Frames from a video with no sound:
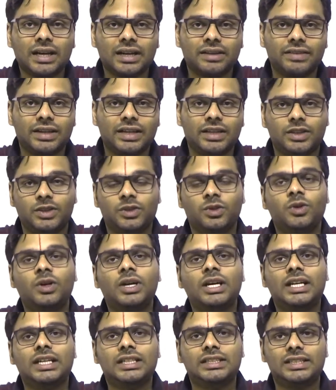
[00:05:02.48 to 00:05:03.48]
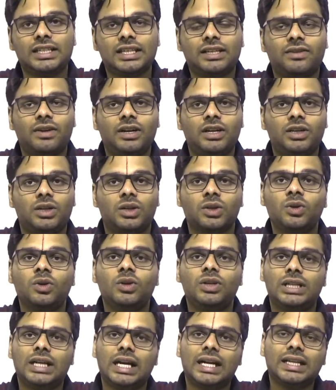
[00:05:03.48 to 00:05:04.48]
revenue is equal
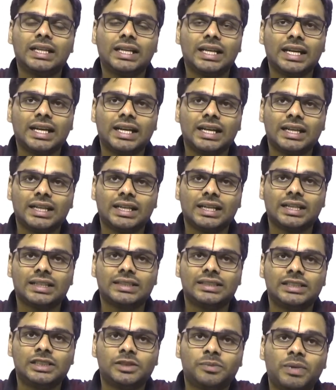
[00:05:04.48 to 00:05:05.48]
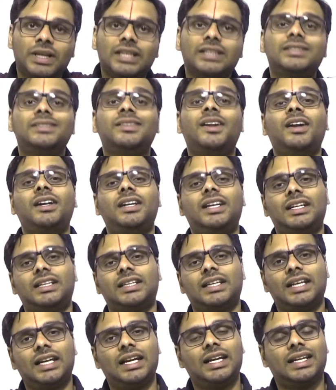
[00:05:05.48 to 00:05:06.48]
to debt creating receipts plus non-debt
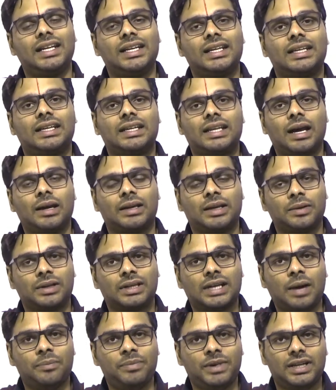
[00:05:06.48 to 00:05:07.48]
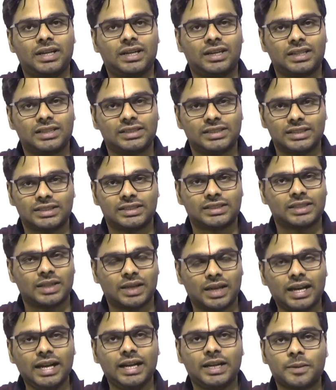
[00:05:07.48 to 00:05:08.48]
creating capital receipts,
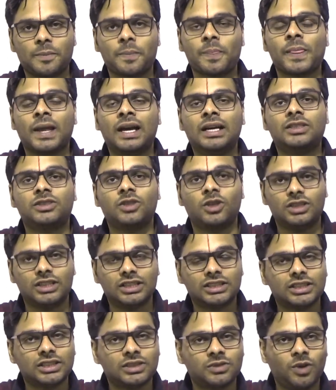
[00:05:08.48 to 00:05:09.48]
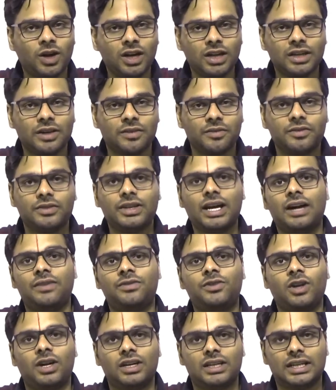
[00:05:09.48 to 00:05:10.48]
right? So, this is what we
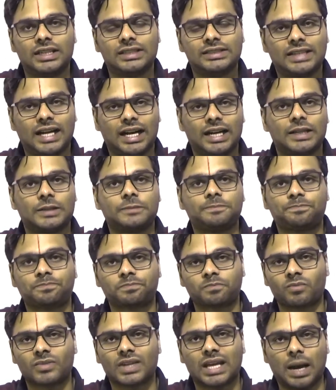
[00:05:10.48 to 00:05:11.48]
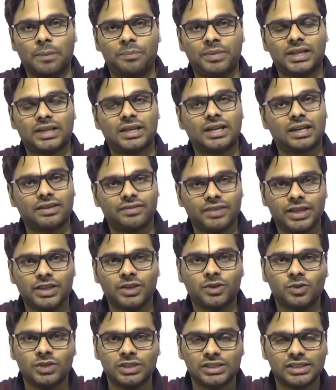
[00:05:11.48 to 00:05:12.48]
have to understand. Capital
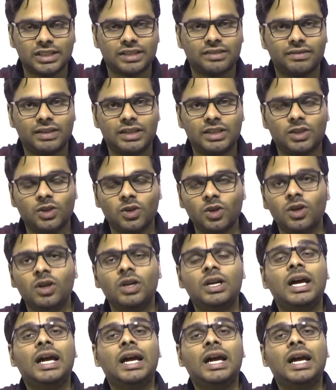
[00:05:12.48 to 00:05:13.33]
revenue is equal to